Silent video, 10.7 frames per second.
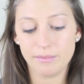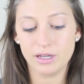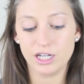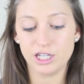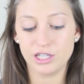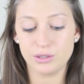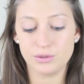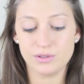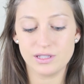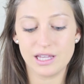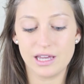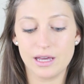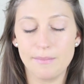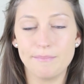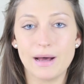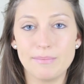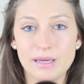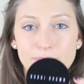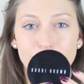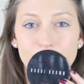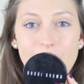I'm going to use the
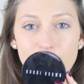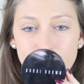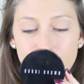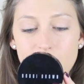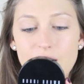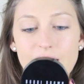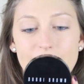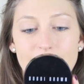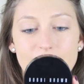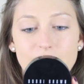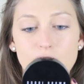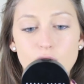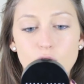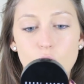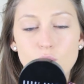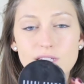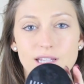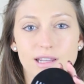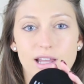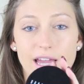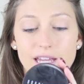Bobbi Brown in
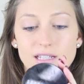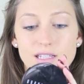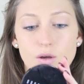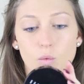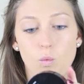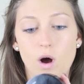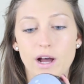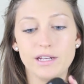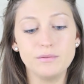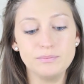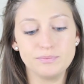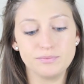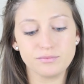Golden Light 1.